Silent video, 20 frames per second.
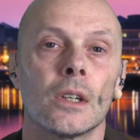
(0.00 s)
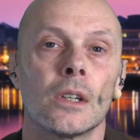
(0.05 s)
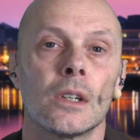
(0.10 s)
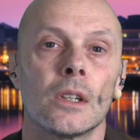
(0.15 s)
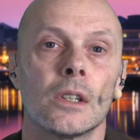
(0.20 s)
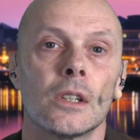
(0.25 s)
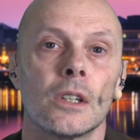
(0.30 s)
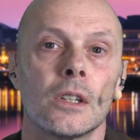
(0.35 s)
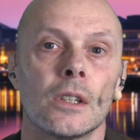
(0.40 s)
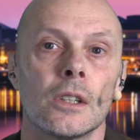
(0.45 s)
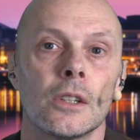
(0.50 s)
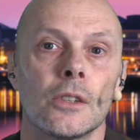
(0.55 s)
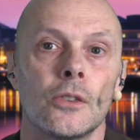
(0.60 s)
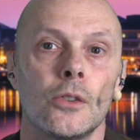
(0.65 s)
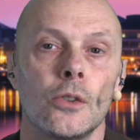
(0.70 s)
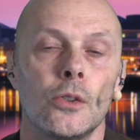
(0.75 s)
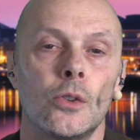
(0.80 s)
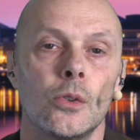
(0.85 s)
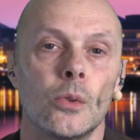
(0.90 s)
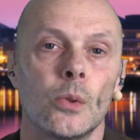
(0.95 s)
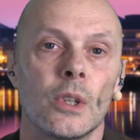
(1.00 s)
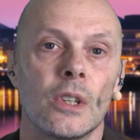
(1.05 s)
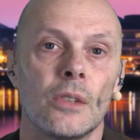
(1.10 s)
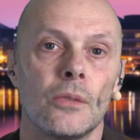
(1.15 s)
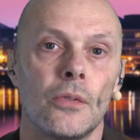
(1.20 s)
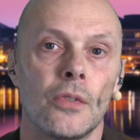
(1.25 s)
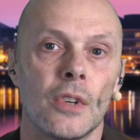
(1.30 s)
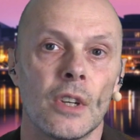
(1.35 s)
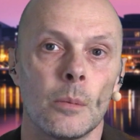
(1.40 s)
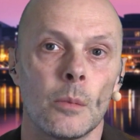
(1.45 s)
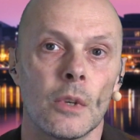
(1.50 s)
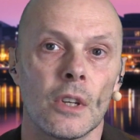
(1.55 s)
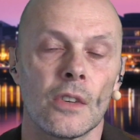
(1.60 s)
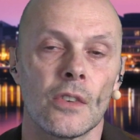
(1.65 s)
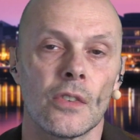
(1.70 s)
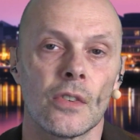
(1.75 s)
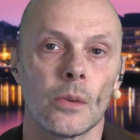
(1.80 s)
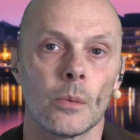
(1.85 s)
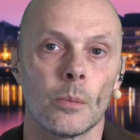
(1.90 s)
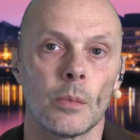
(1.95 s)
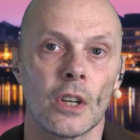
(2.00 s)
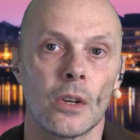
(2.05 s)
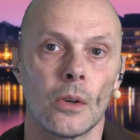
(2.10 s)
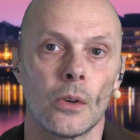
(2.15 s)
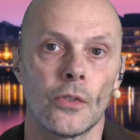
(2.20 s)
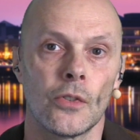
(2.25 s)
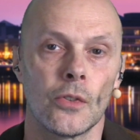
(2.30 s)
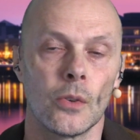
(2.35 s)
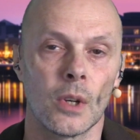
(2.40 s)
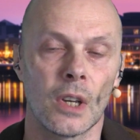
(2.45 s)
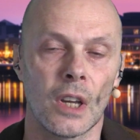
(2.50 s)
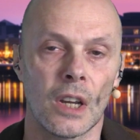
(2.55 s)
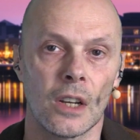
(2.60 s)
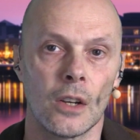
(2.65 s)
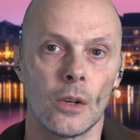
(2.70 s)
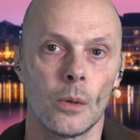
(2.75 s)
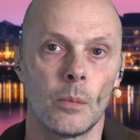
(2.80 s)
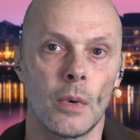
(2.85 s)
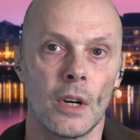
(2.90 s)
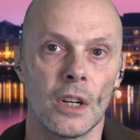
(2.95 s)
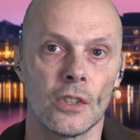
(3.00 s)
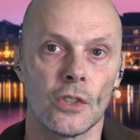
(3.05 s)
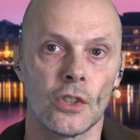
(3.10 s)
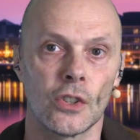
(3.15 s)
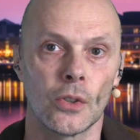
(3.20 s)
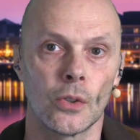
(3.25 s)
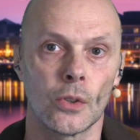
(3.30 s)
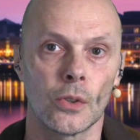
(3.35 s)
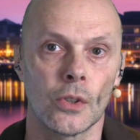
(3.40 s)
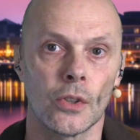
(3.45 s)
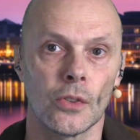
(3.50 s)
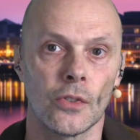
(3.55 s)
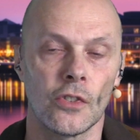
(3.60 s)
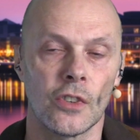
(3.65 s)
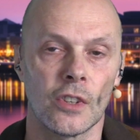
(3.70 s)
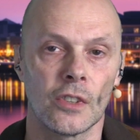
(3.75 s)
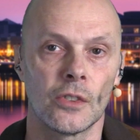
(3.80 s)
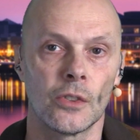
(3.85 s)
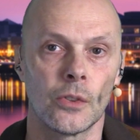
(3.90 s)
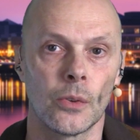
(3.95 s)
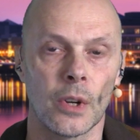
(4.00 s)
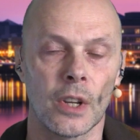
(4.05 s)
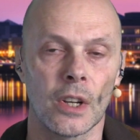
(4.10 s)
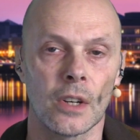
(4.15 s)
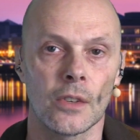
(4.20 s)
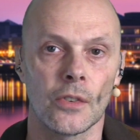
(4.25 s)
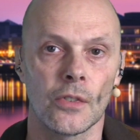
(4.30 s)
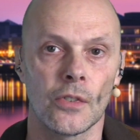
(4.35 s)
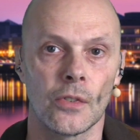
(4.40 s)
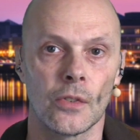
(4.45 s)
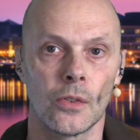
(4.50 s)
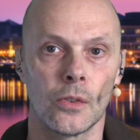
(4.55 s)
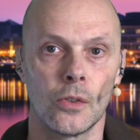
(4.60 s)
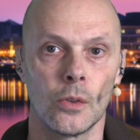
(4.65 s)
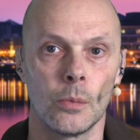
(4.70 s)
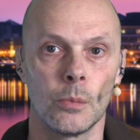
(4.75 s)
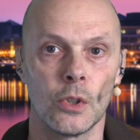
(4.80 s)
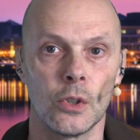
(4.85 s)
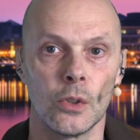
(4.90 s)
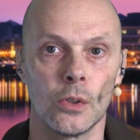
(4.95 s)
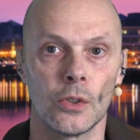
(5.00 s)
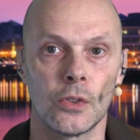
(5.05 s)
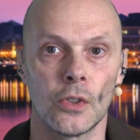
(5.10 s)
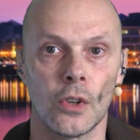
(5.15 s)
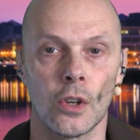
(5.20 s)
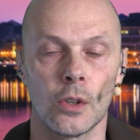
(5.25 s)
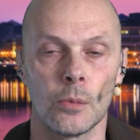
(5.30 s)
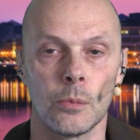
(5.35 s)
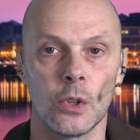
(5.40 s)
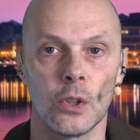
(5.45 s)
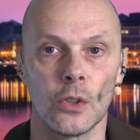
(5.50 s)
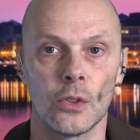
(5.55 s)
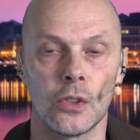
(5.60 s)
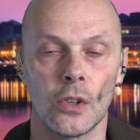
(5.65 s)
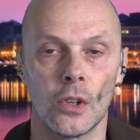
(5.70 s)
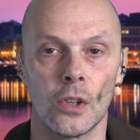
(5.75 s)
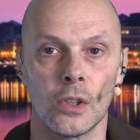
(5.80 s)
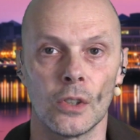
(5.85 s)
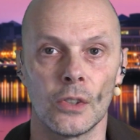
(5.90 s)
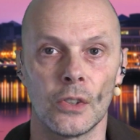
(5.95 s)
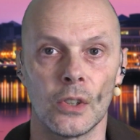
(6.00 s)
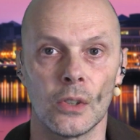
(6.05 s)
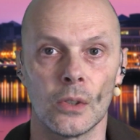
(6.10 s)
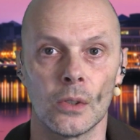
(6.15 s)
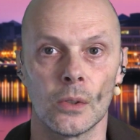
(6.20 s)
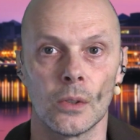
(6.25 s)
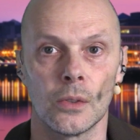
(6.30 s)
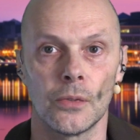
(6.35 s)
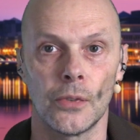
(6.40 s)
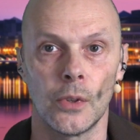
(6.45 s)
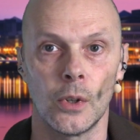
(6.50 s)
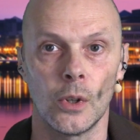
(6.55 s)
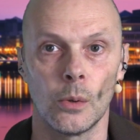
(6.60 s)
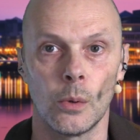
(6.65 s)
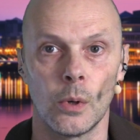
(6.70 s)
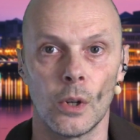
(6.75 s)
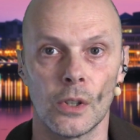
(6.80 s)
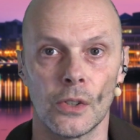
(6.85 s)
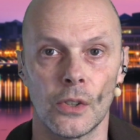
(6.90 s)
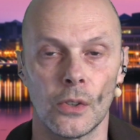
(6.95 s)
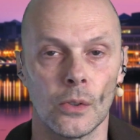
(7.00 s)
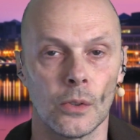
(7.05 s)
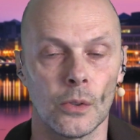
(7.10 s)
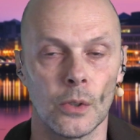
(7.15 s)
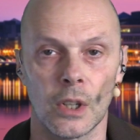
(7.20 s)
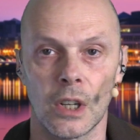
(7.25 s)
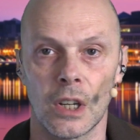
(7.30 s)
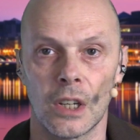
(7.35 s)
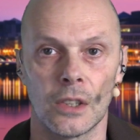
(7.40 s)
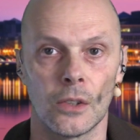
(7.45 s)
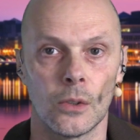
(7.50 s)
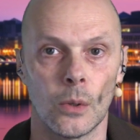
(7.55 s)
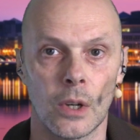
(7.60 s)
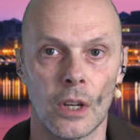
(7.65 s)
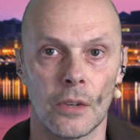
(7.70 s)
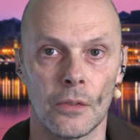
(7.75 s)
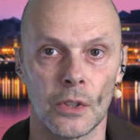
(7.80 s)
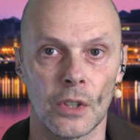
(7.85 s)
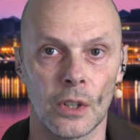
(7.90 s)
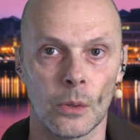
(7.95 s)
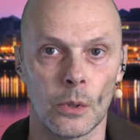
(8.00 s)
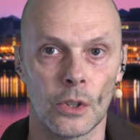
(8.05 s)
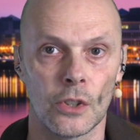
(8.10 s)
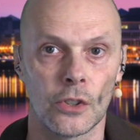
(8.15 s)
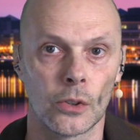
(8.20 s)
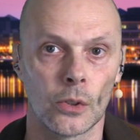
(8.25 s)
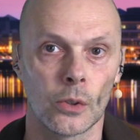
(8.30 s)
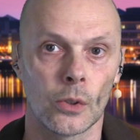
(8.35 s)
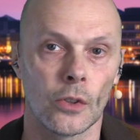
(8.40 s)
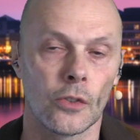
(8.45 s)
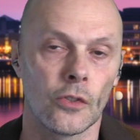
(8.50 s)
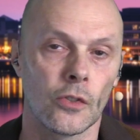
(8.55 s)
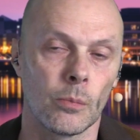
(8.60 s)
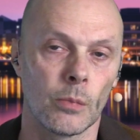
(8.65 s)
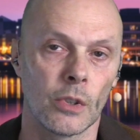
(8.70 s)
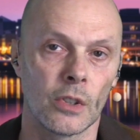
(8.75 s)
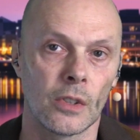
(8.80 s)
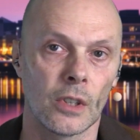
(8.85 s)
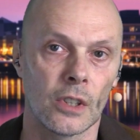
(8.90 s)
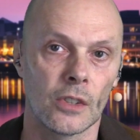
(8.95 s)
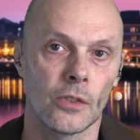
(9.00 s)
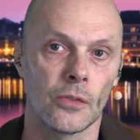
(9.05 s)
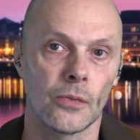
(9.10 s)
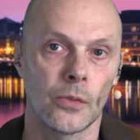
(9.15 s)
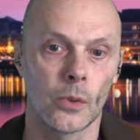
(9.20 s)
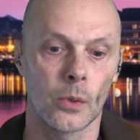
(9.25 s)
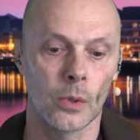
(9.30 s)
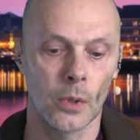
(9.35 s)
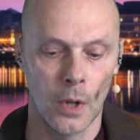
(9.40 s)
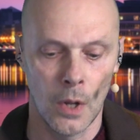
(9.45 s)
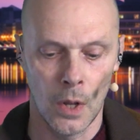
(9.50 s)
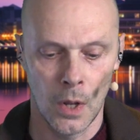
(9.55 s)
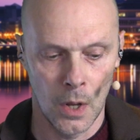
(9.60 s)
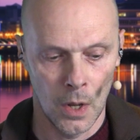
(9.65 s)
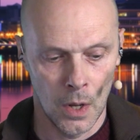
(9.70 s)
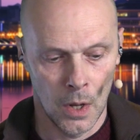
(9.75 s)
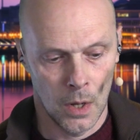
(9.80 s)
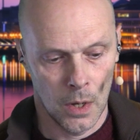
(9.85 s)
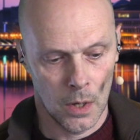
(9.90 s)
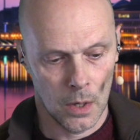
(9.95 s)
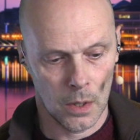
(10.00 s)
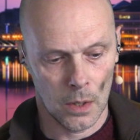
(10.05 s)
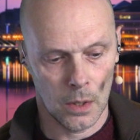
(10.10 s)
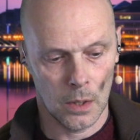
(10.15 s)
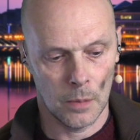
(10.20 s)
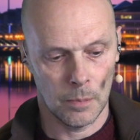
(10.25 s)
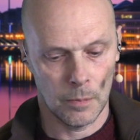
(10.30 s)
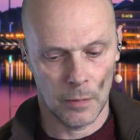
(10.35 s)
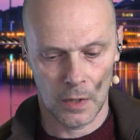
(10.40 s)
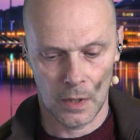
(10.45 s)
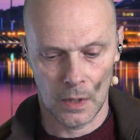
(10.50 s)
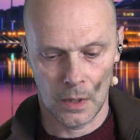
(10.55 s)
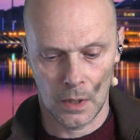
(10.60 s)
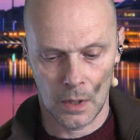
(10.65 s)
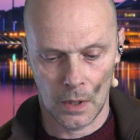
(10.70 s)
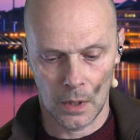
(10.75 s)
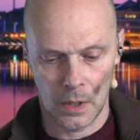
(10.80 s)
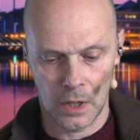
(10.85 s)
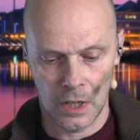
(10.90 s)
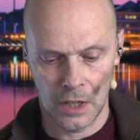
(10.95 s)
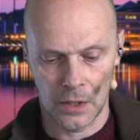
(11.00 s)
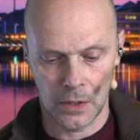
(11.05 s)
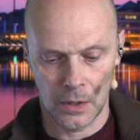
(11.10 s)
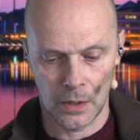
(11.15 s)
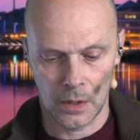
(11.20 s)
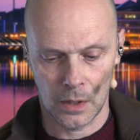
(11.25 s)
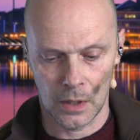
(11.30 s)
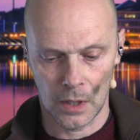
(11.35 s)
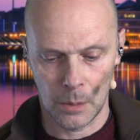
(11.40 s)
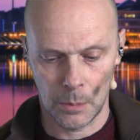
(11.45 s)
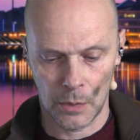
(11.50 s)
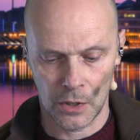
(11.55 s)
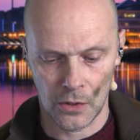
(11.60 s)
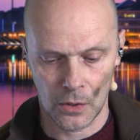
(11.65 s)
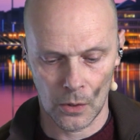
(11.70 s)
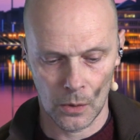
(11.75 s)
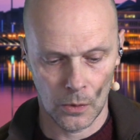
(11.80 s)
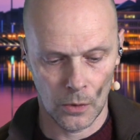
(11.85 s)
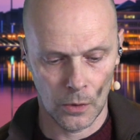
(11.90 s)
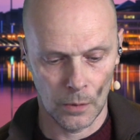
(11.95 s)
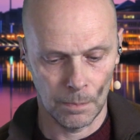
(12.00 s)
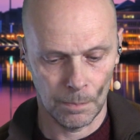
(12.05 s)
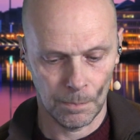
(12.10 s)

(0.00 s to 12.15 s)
to do in vMix, because you can combine shortcuts and triggers to mute, unmute audio, follow audio. You can do everything with shortcuts, but that's for a later episode.